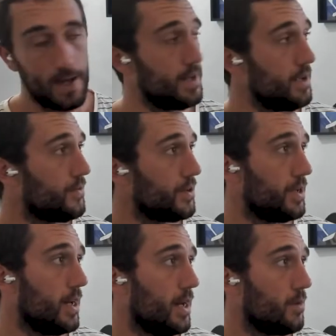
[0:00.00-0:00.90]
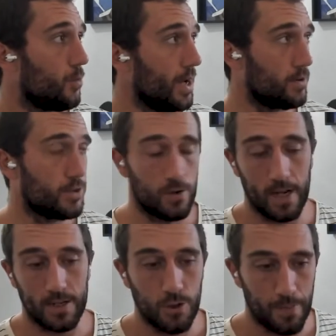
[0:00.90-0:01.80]
and even without story,
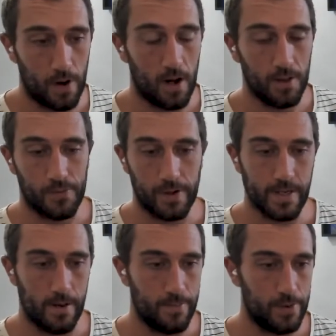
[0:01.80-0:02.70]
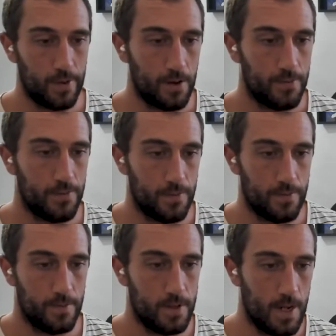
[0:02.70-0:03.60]
like Superhot, for example, and I've
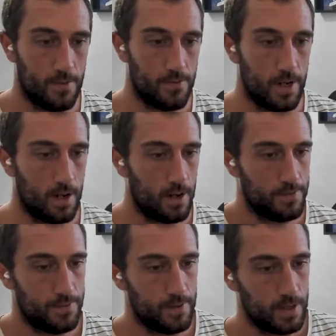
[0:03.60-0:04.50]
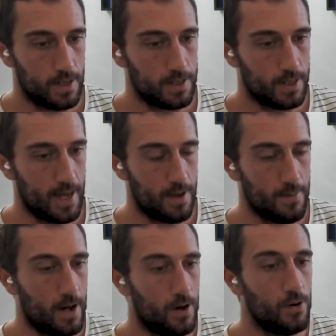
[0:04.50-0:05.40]
really love the
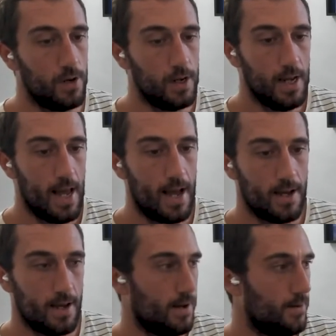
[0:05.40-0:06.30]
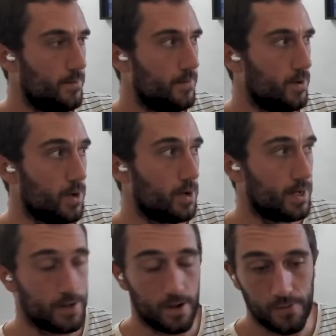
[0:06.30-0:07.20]
game. How well,
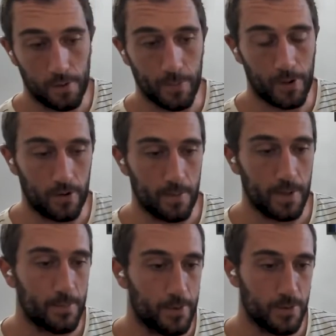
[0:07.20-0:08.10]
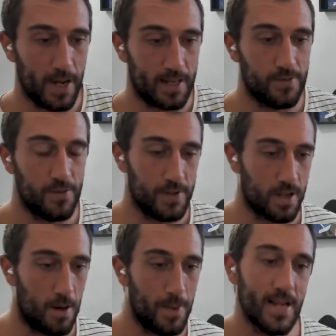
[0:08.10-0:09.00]
I don't know from a programming perspective if
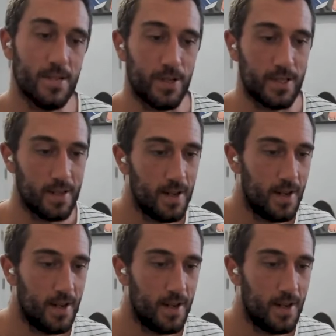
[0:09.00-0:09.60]
it's complex, but